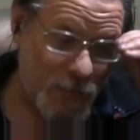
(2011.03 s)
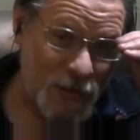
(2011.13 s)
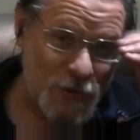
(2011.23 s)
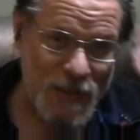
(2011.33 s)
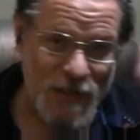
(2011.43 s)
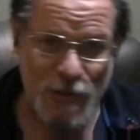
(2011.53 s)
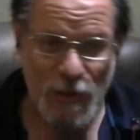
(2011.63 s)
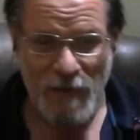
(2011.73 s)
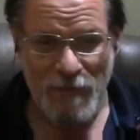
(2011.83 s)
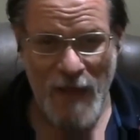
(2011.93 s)
Pinterest
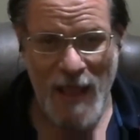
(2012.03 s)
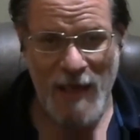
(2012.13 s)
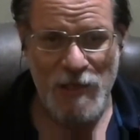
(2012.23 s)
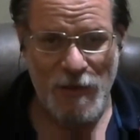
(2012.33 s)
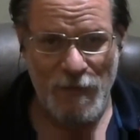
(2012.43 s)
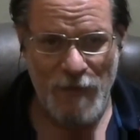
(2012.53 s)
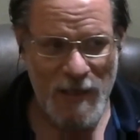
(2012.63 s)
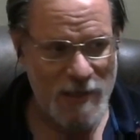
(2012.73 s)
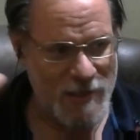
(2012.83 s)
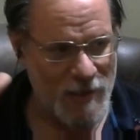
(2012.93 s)
took advantage of
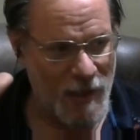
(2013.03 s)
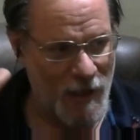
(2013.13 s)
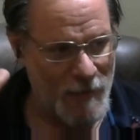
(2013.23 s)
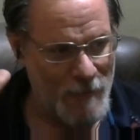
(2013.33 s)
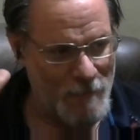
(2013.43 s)
his uh,